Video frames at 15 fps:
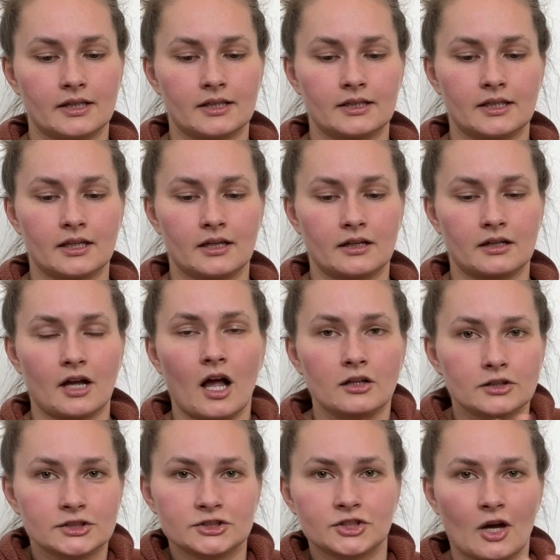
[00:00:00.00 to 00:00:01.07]
the
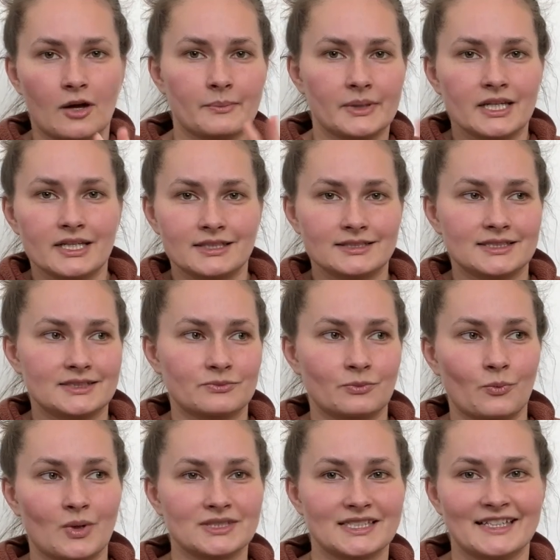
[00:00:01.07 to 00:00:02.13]
color dominance
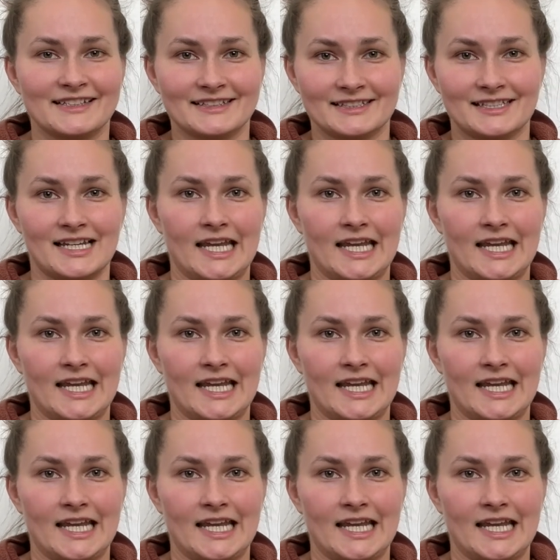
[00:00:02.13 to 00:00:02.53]
wasn't